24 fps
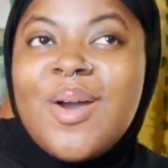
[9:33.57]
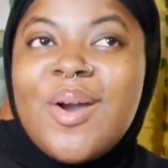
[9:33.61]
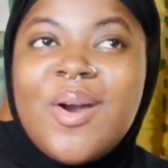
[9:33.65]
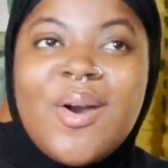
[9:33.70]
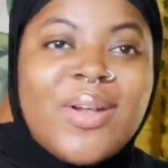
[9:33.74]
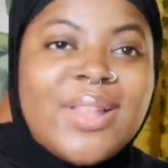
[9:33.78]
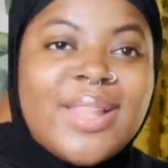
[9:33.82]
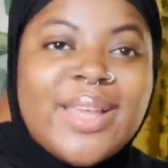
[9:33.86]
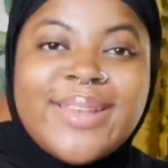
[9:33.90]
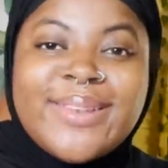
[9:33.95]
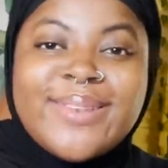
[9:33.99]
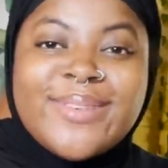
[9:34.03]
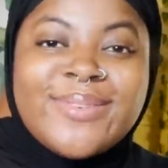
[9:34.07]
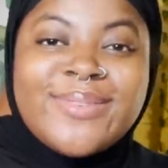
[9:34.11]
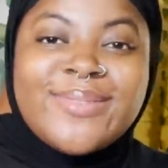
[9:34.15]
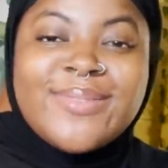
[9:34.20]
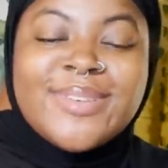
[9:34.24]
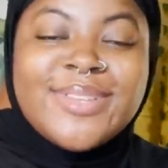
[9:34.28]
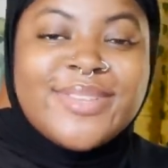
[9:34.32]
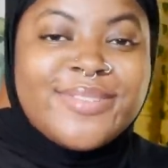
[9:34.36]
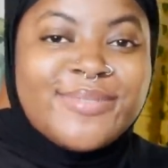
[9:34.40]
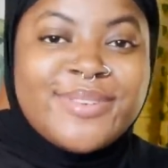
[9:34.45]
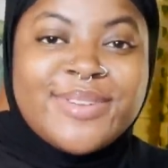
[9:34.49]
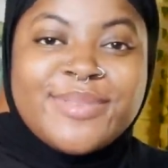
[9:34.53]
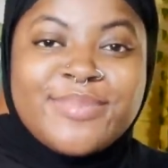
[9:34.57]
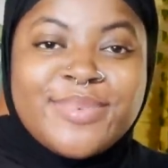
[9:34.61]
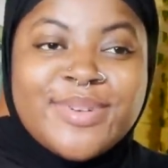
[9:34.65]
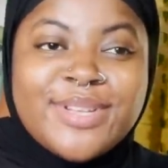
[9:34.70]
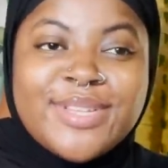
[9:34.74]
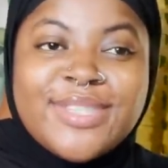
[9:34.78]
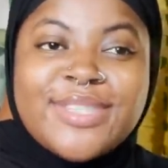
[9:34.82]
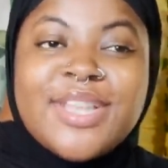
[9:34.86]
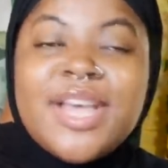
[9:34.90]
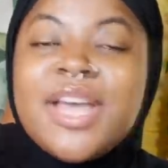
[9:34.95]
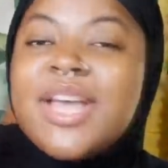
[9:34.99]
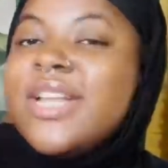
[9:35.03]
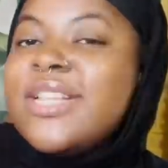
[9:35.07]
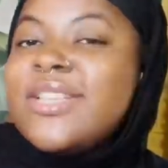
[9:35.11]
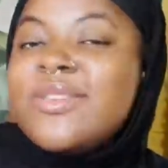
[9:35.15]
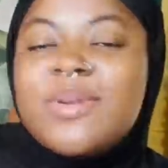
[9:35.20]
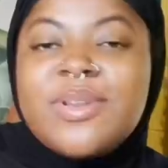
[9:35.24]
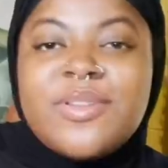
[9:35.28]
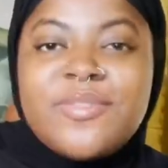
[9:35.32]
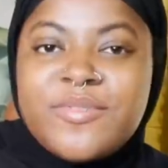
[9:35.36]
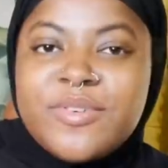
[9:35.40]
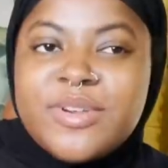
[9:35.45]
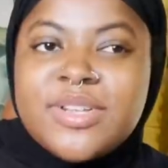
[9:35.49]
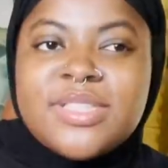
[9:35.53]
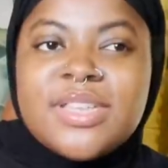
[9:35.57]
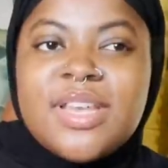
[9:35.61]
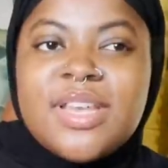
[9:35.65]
all I do is read books 24